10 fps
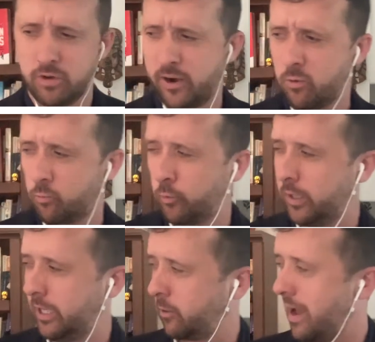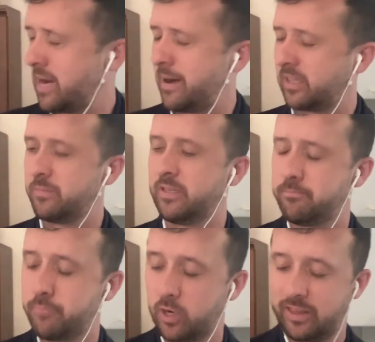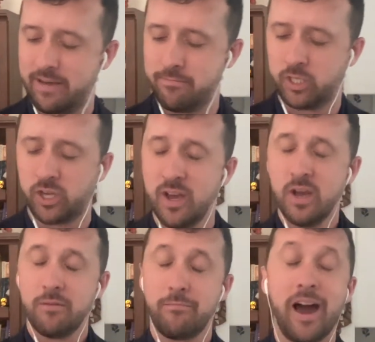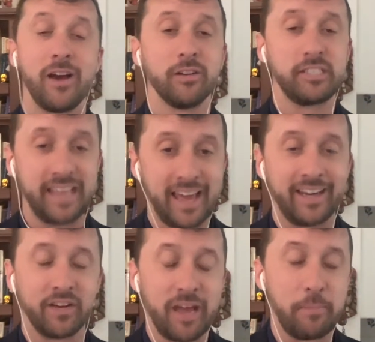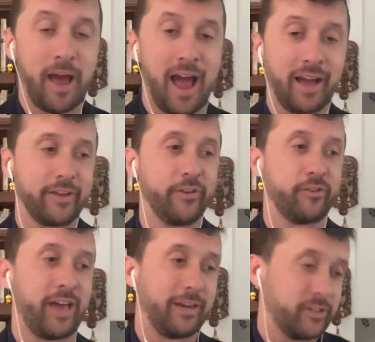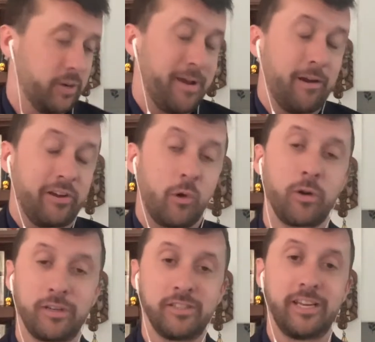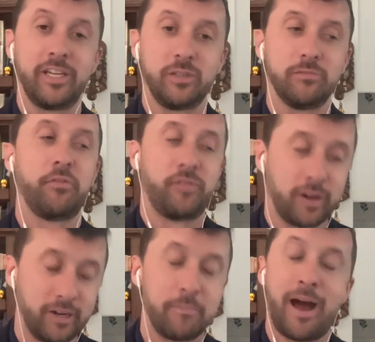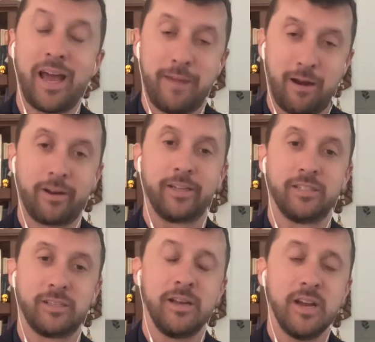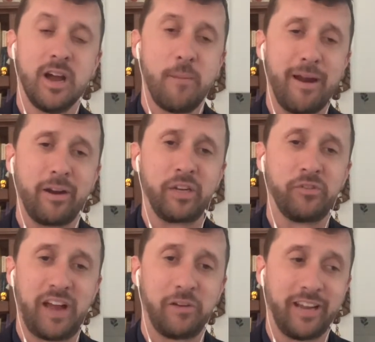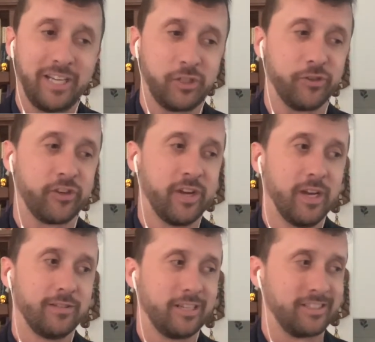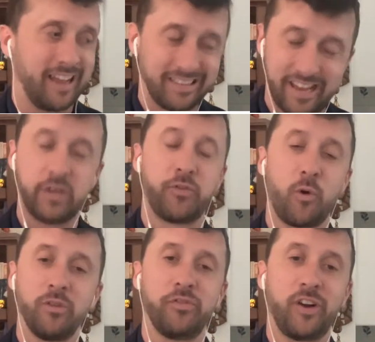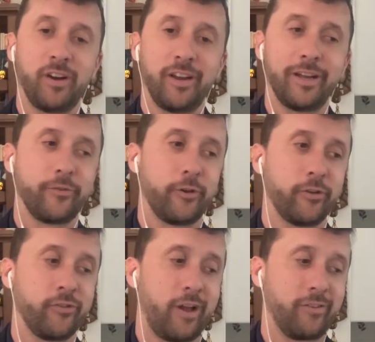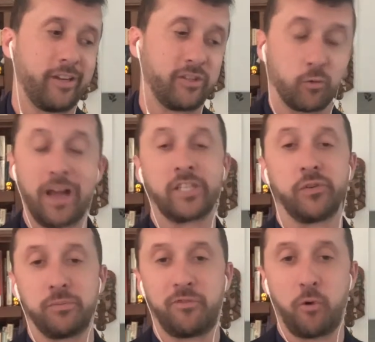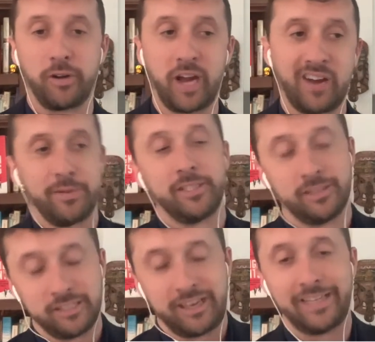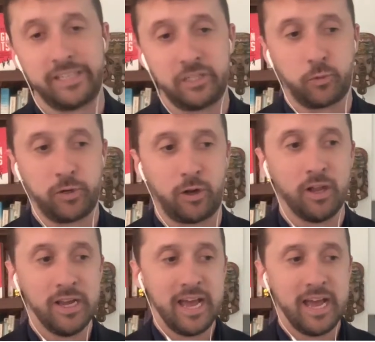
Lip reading: I don't really write about them in the book that much. My understanding of AIPAC is that it's an American organization funded by Americans and American foundations, does not take foreign funding, does not take direction from foreign governments, in this case, Israel.